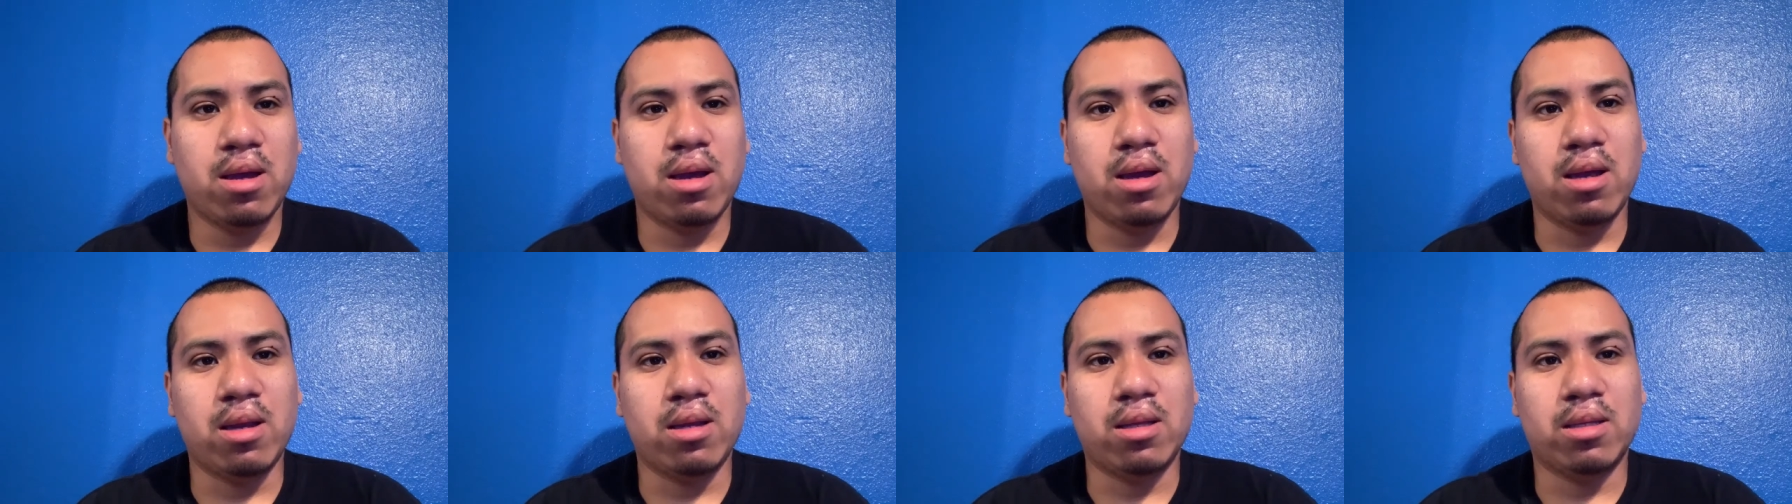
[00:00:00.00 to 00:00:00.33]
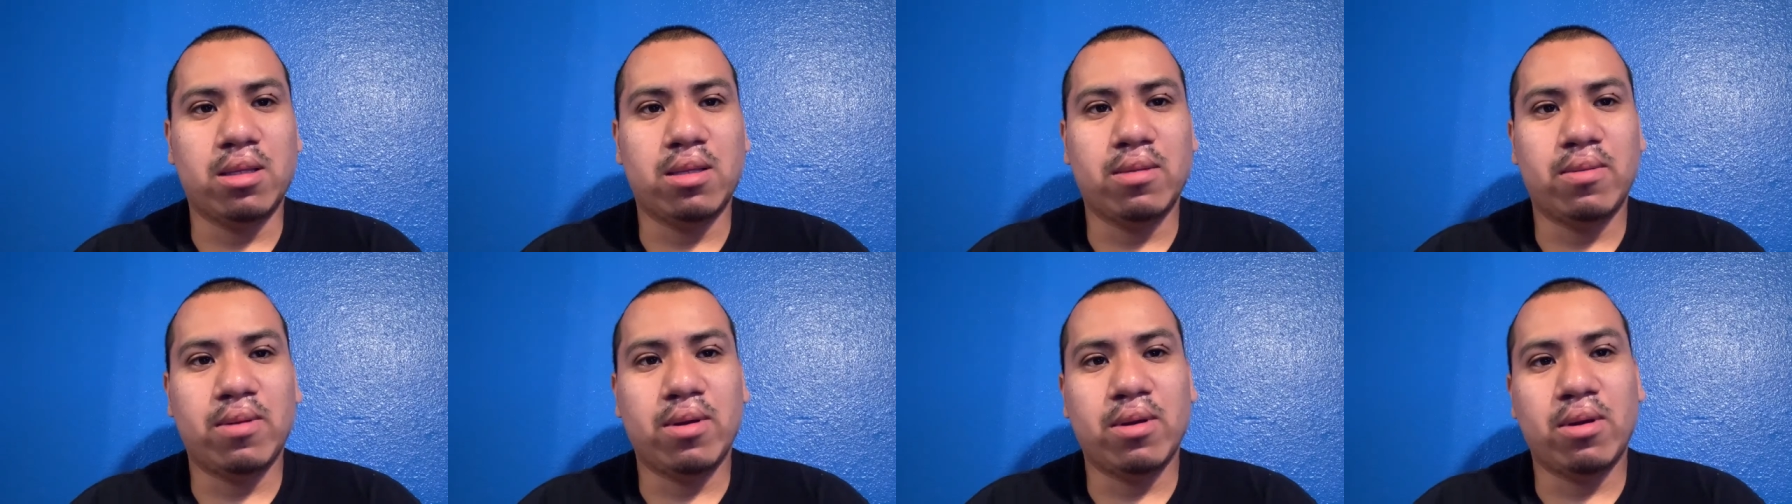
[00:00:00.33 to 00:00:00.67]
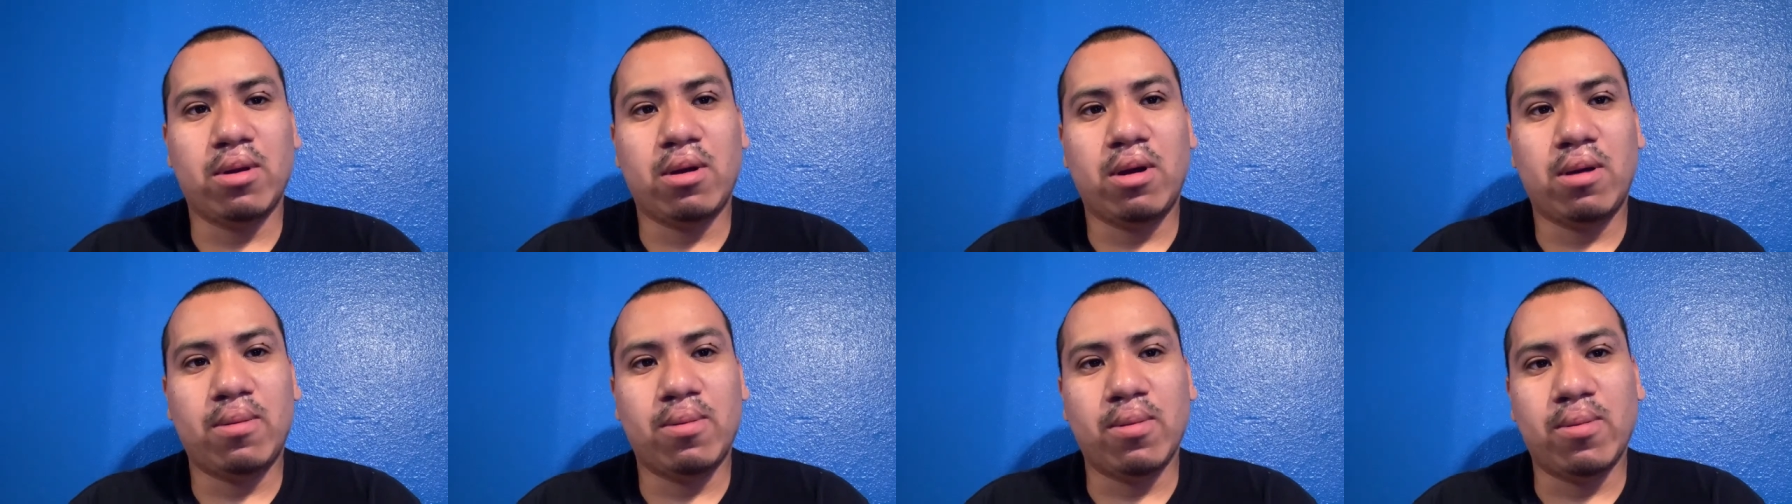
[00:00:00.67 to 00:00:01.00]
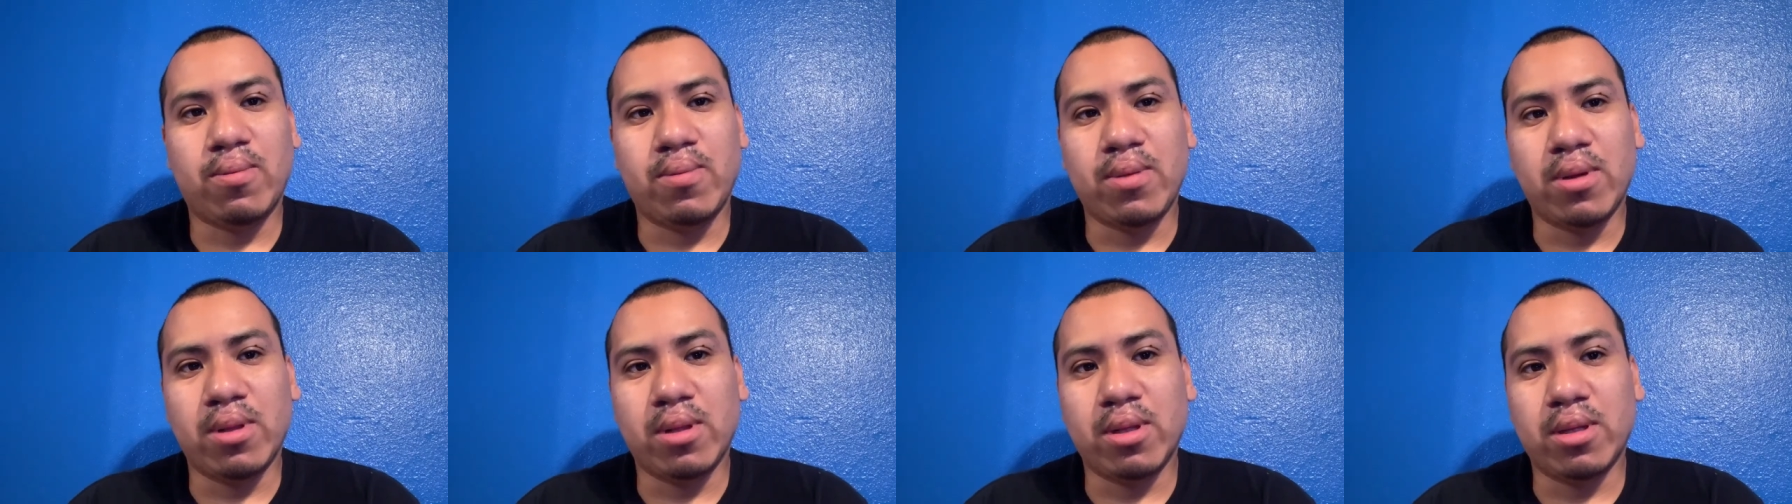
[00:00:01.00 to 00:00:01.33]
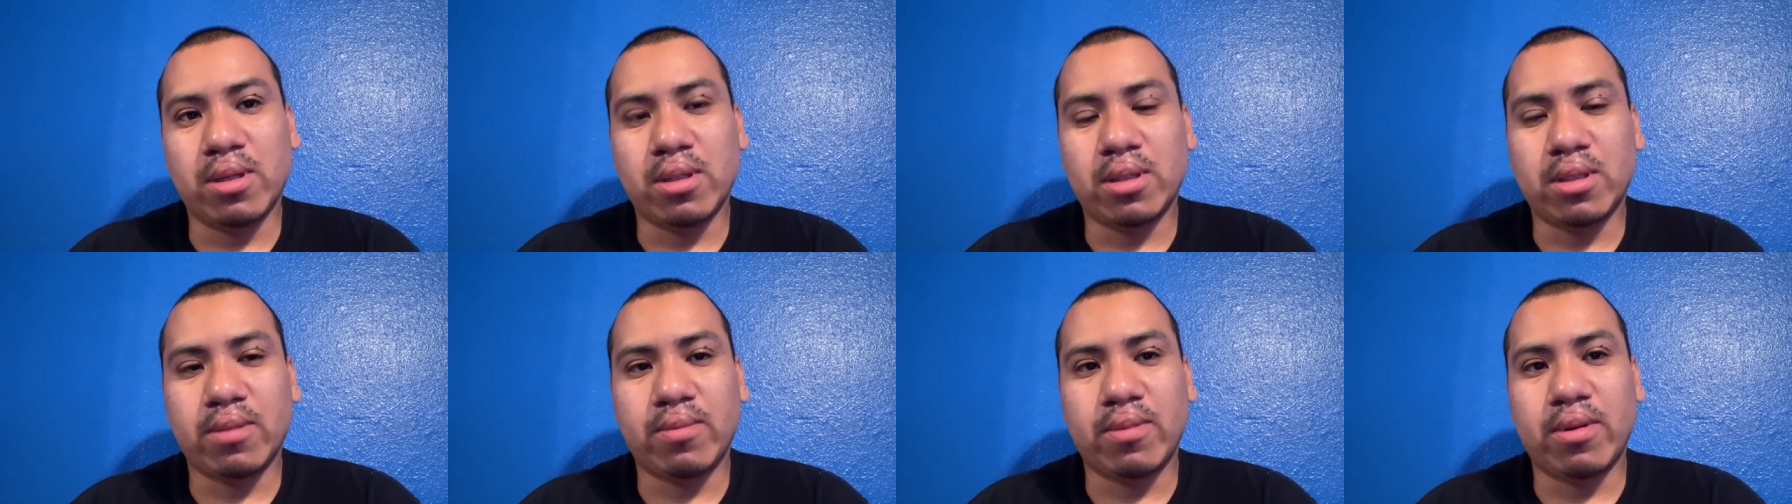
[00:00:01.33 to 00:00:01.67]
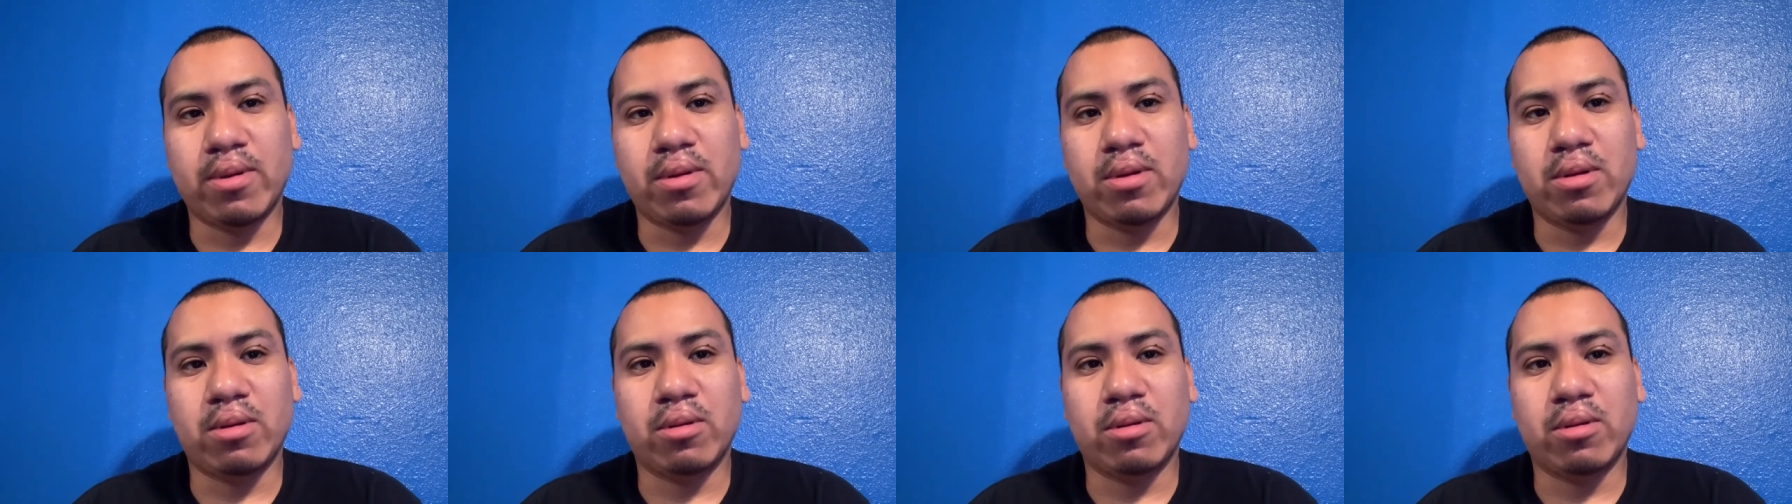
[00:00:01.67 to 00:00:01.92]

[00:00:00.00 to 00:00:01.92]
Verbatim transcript: And it's a very awful feeling. It's a very,